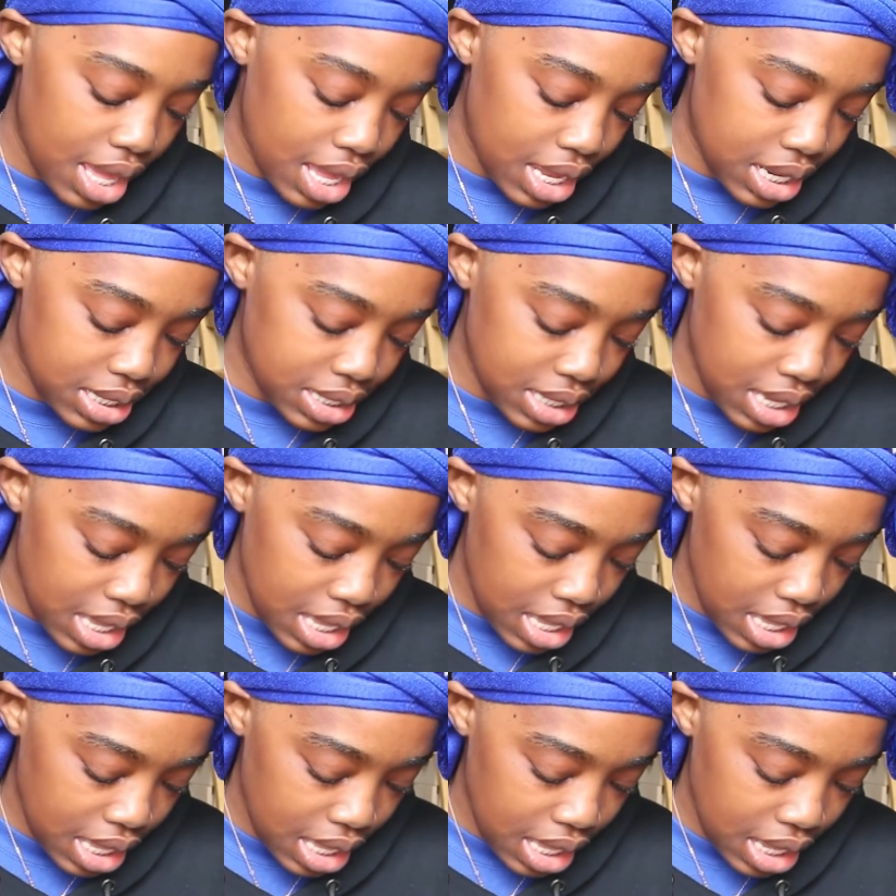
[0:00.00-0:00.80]
And
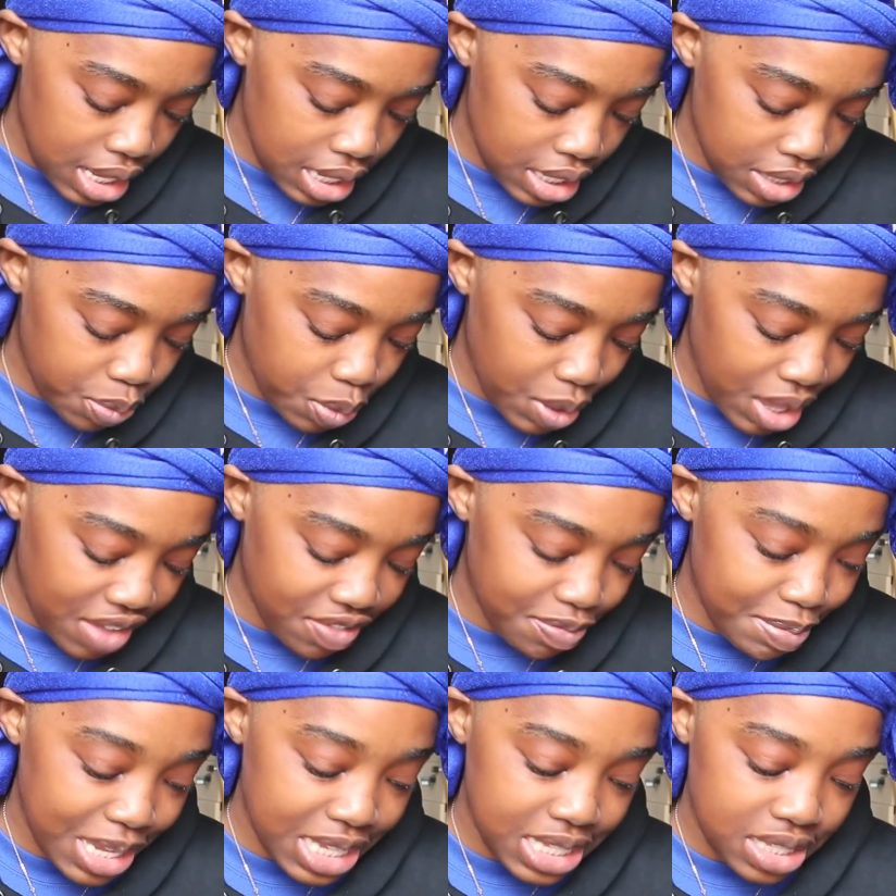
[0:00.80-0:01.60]
then we
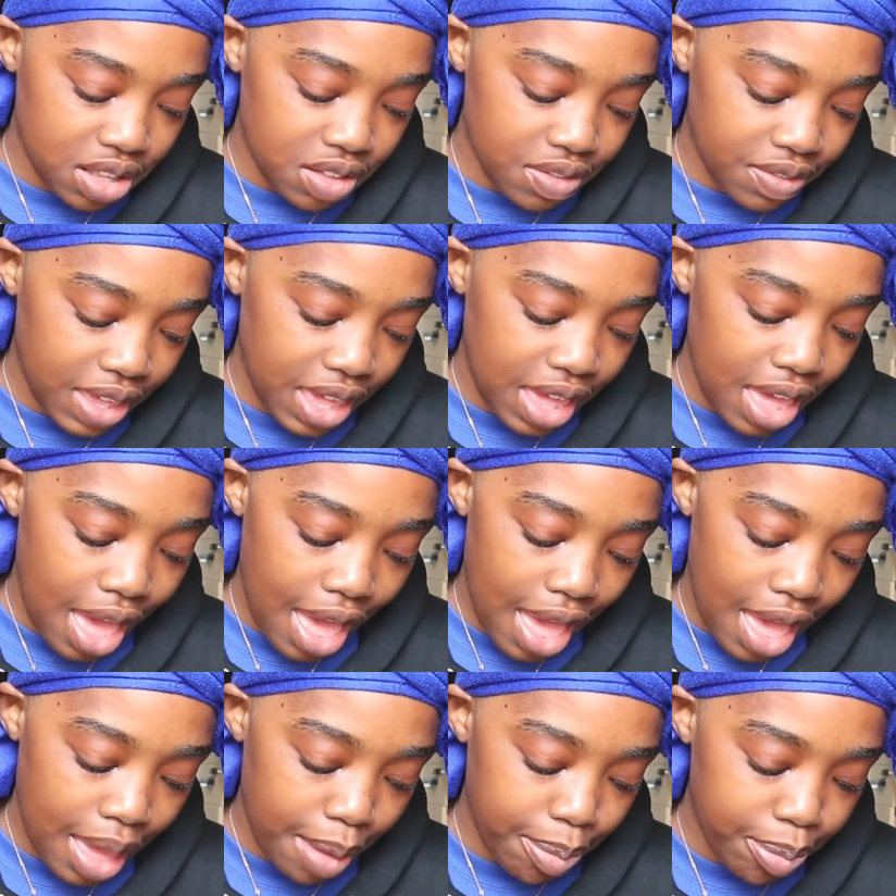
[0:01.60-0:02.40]
have my self-care
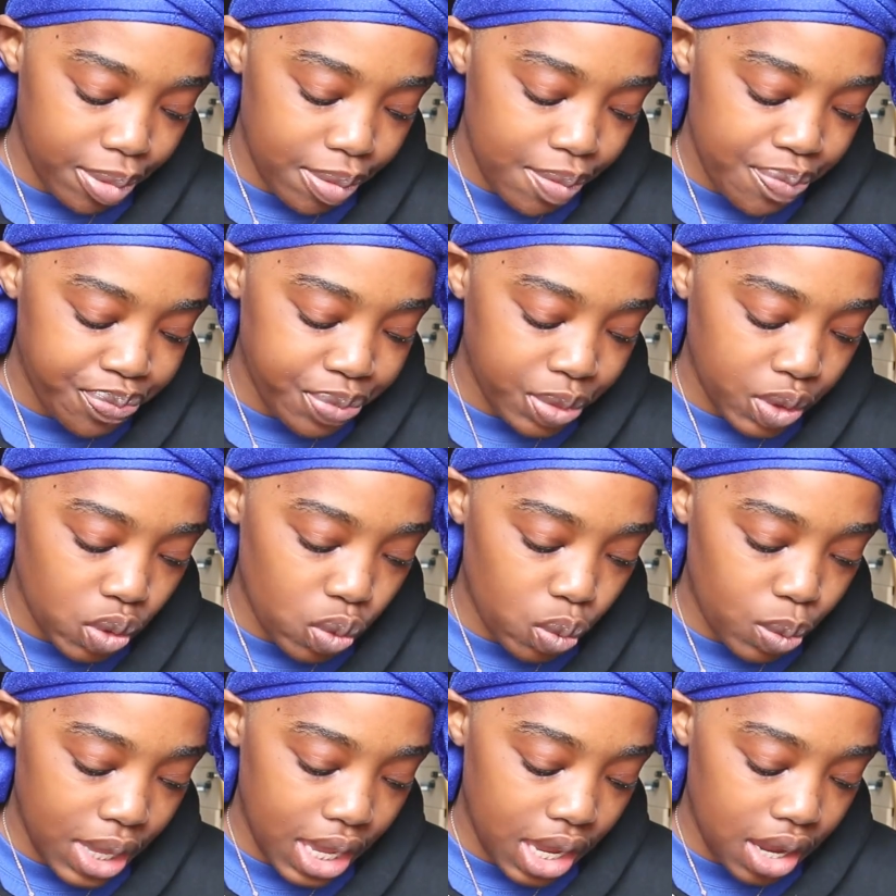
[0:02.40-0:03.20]
app
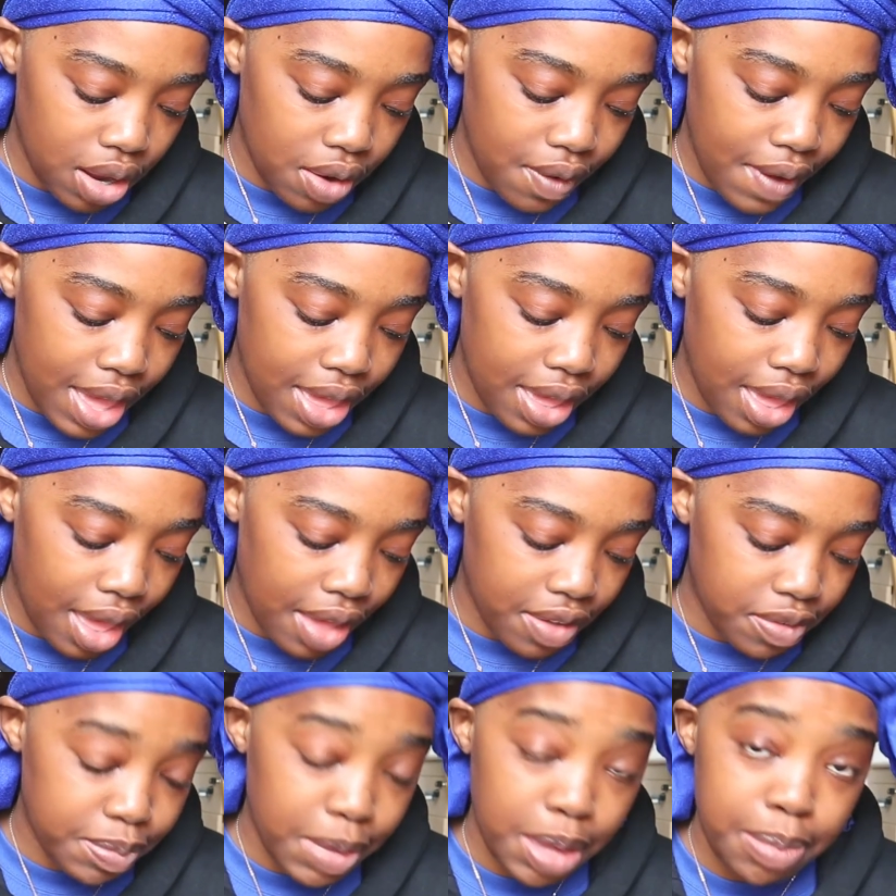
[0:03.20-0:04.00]
where I
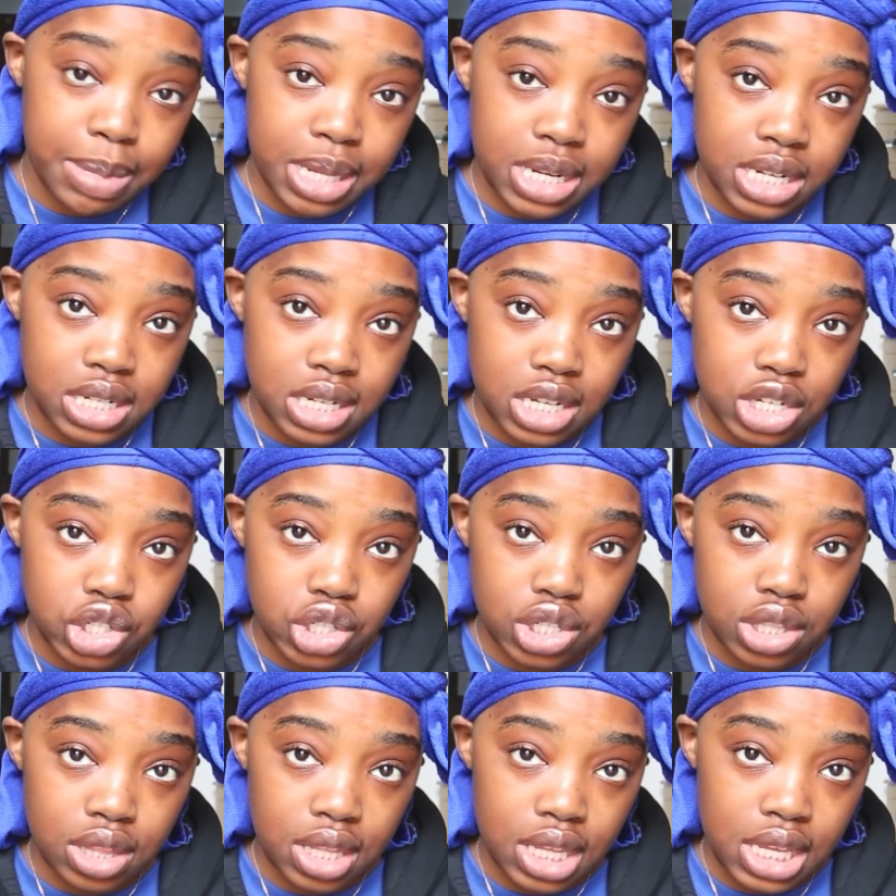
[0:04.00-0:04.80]
have my
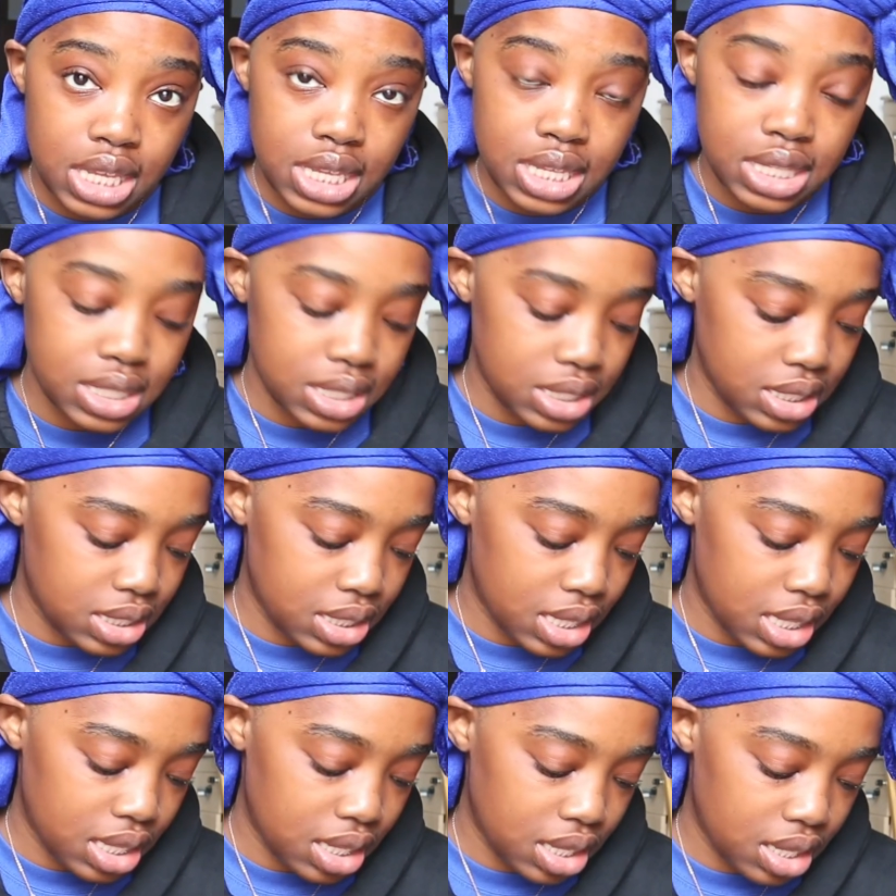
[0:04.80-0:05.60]
meditation thingies,
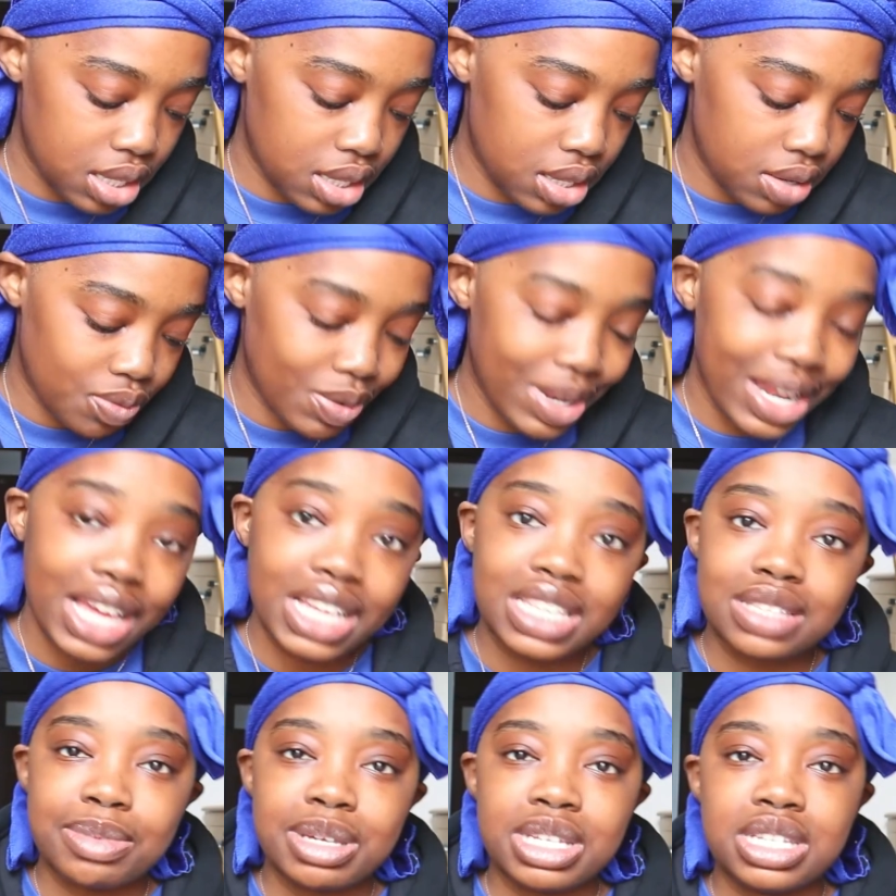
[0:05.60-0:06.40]
like
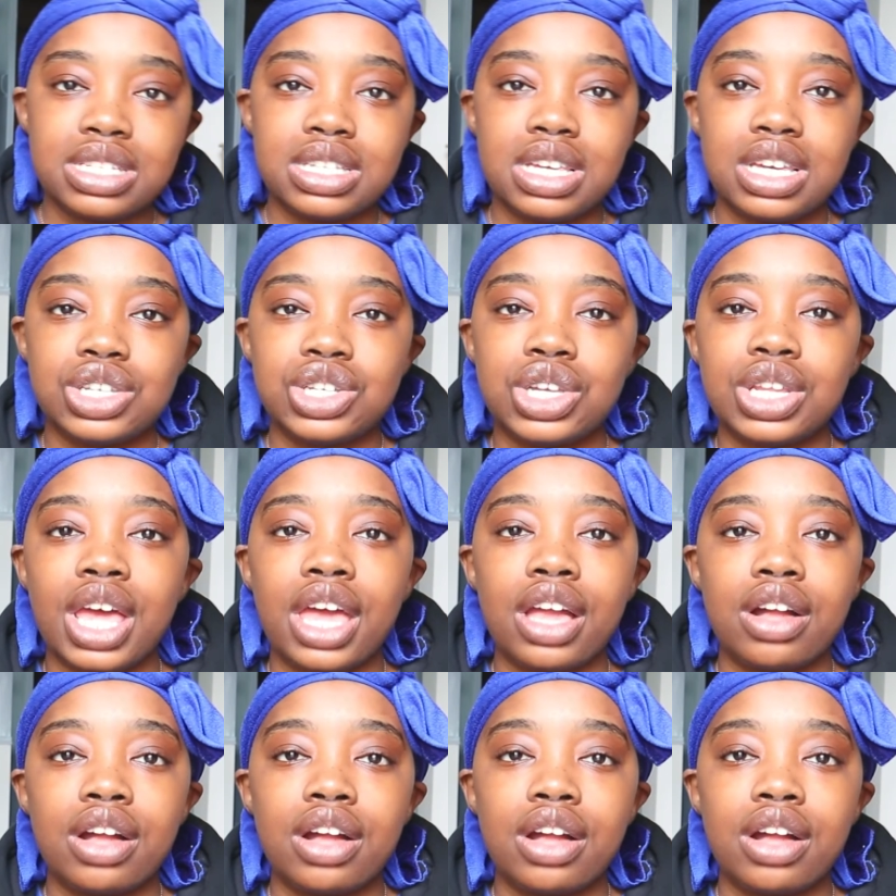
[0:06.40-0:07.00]
relax meditation.